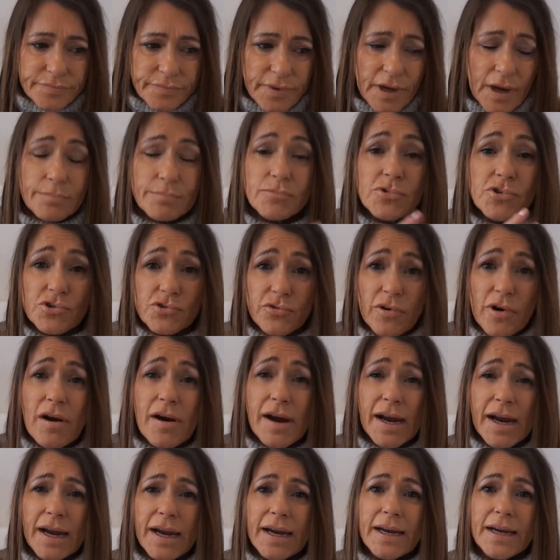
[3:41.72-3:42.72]
I'm
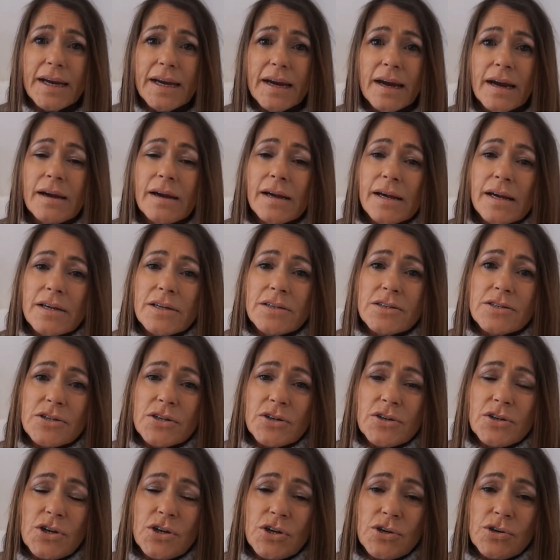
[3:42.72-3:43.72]
trying
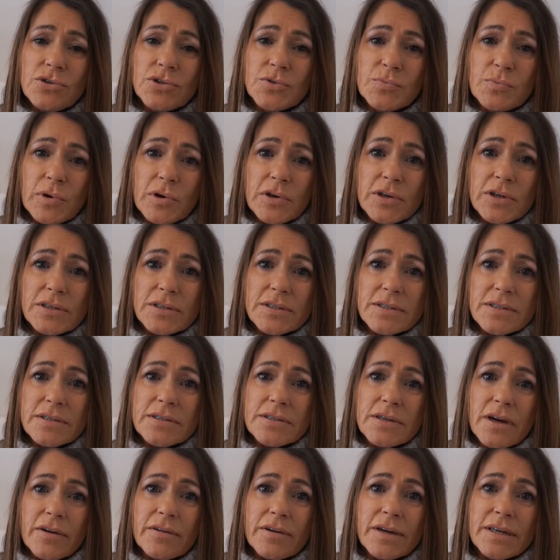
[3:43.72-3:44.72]
to use products that
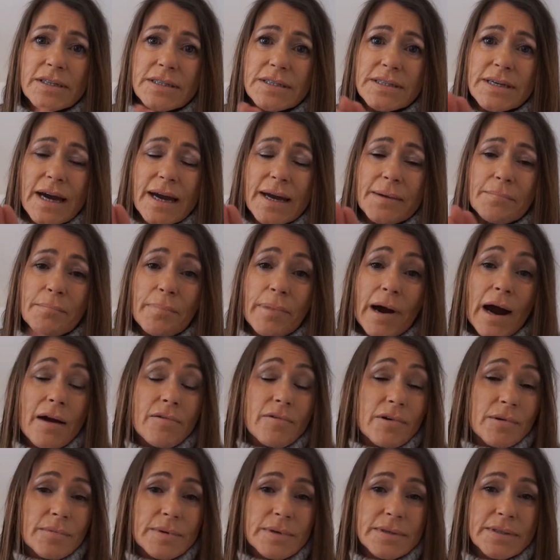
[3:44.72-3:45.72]
don't contain
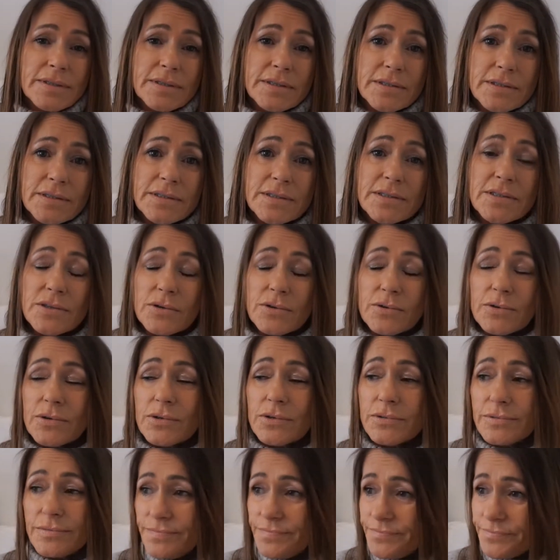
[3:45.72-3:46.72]
parabens
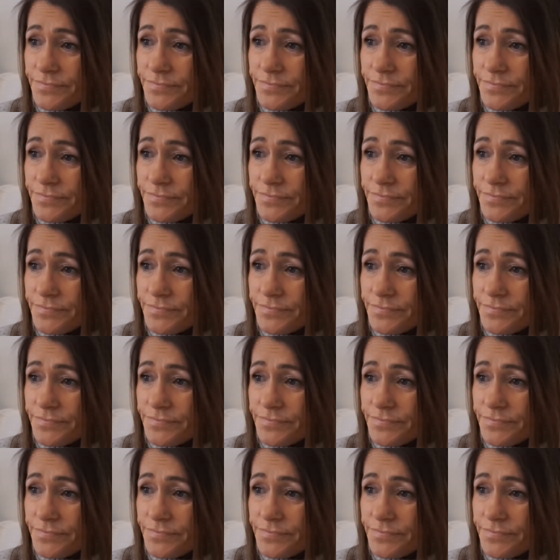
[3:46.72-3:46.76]
or